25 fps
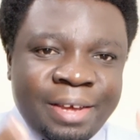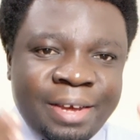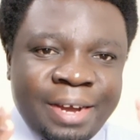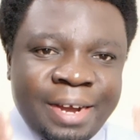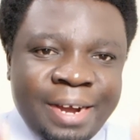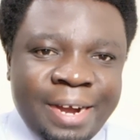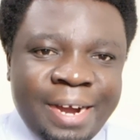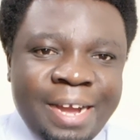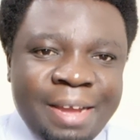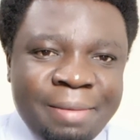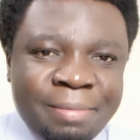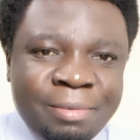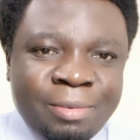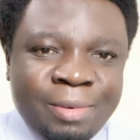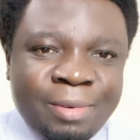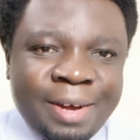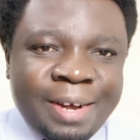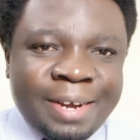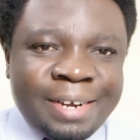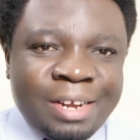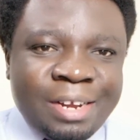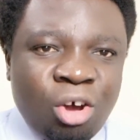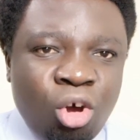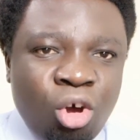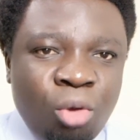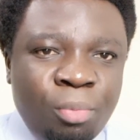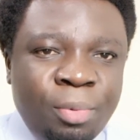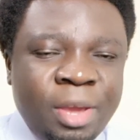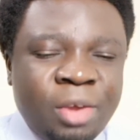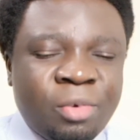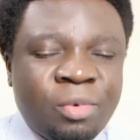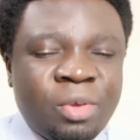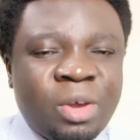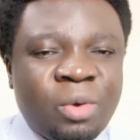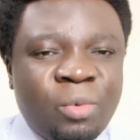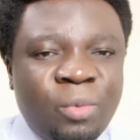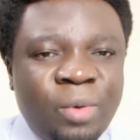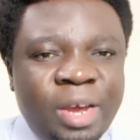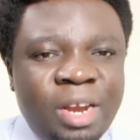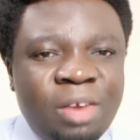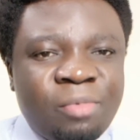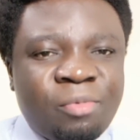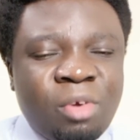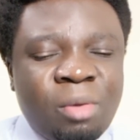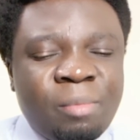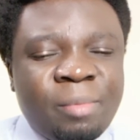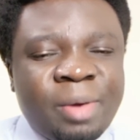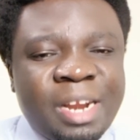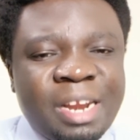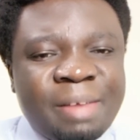Hi everyone, hope you are doing well
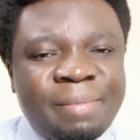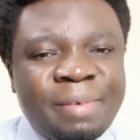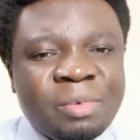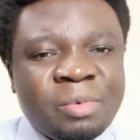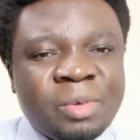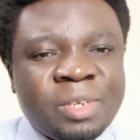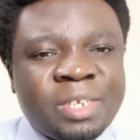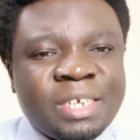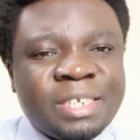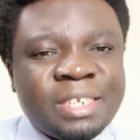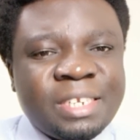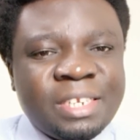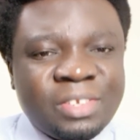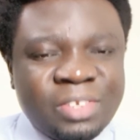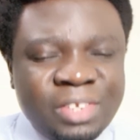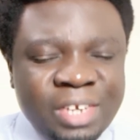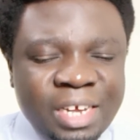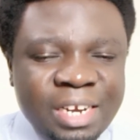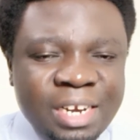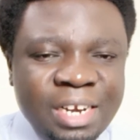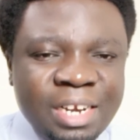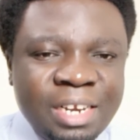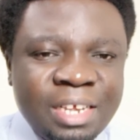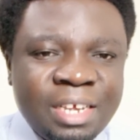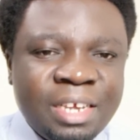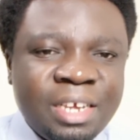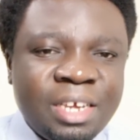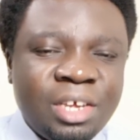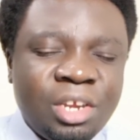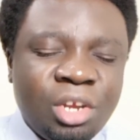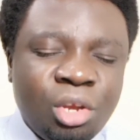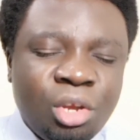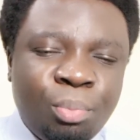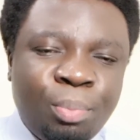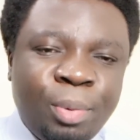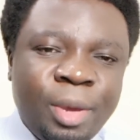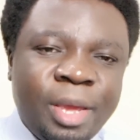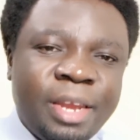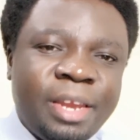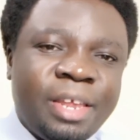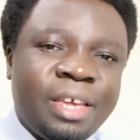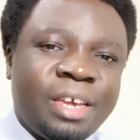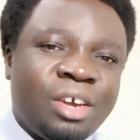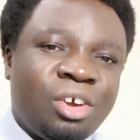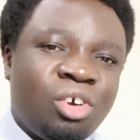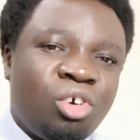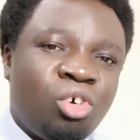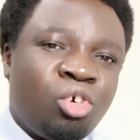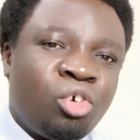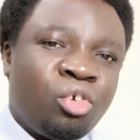from wherever you're watching this channel,
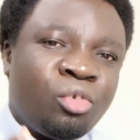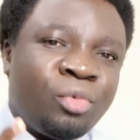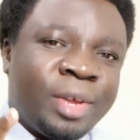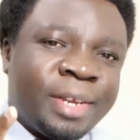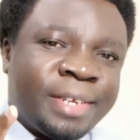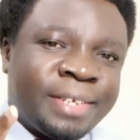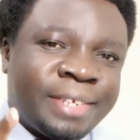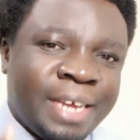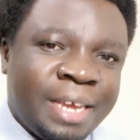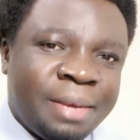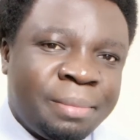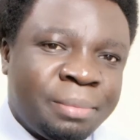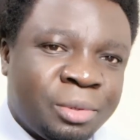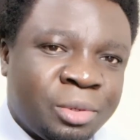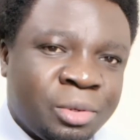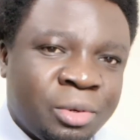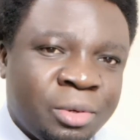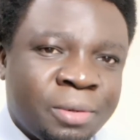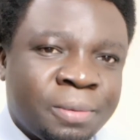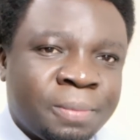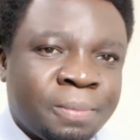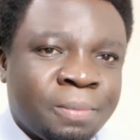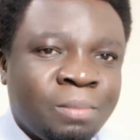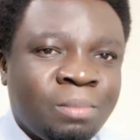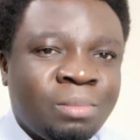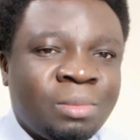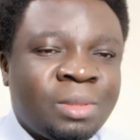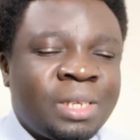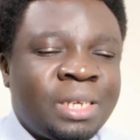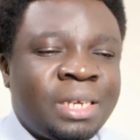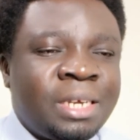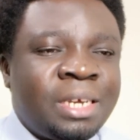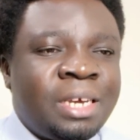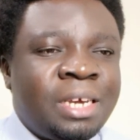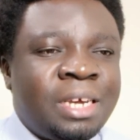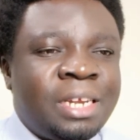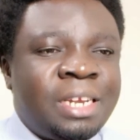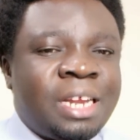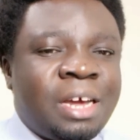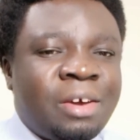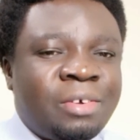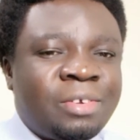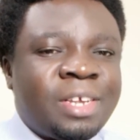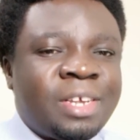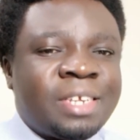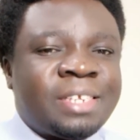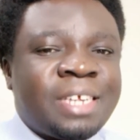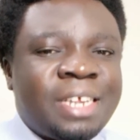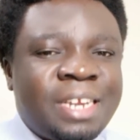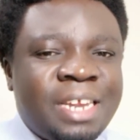depending on your time zone. Now,
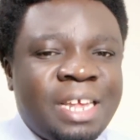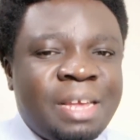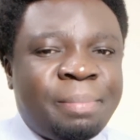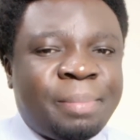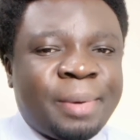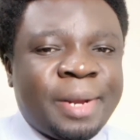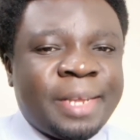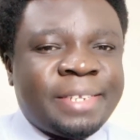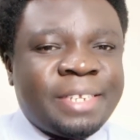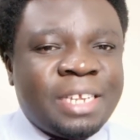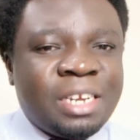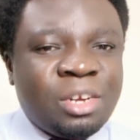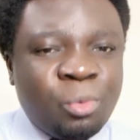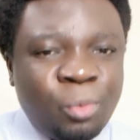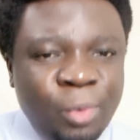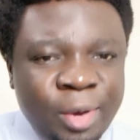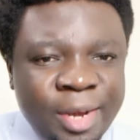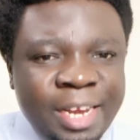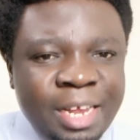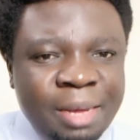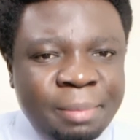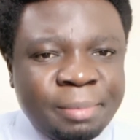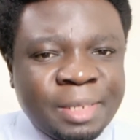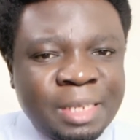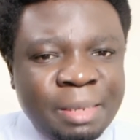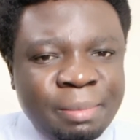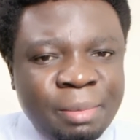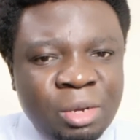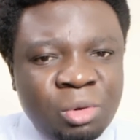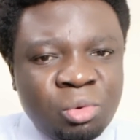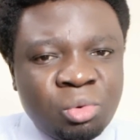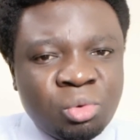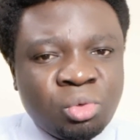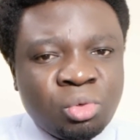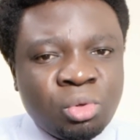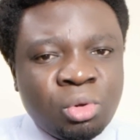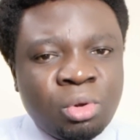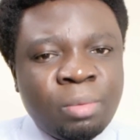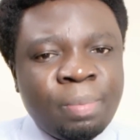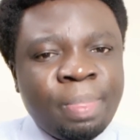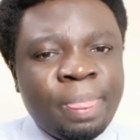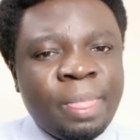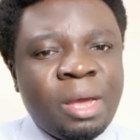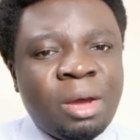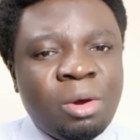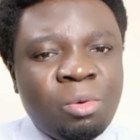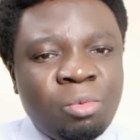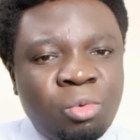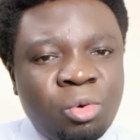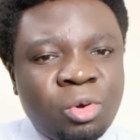yesterday, President William Samoei
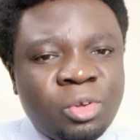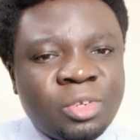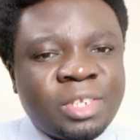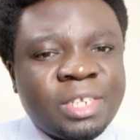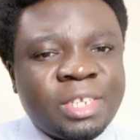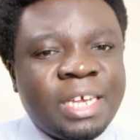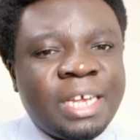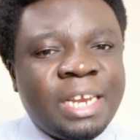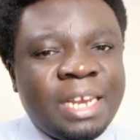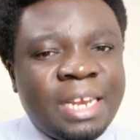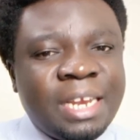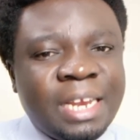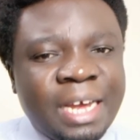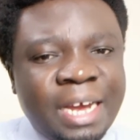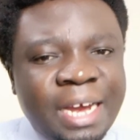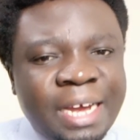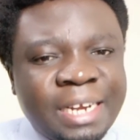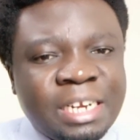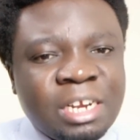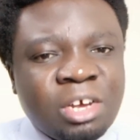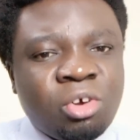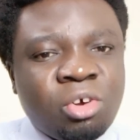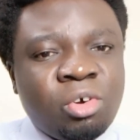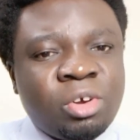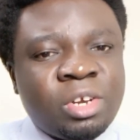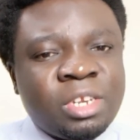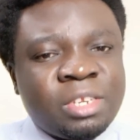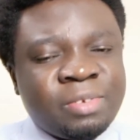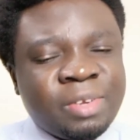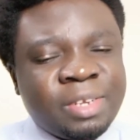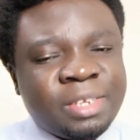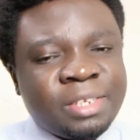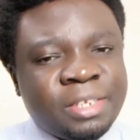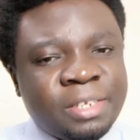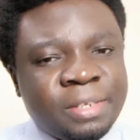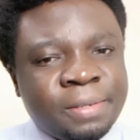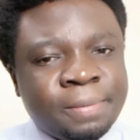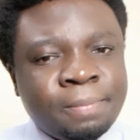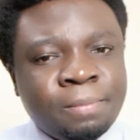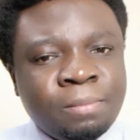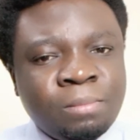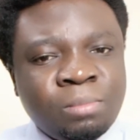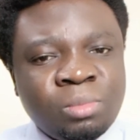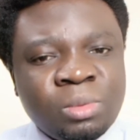Ruto was in Langata constituency